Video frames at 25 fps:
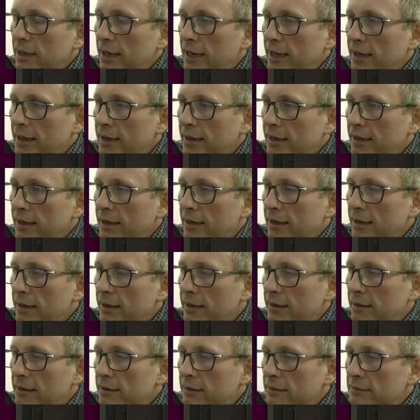
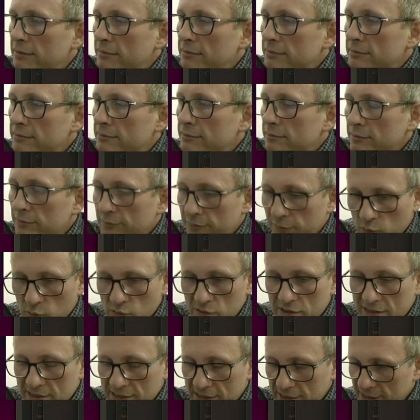uh,
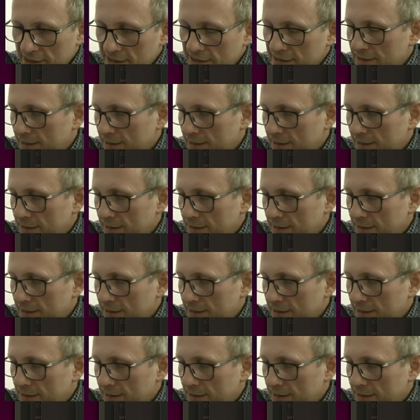vortices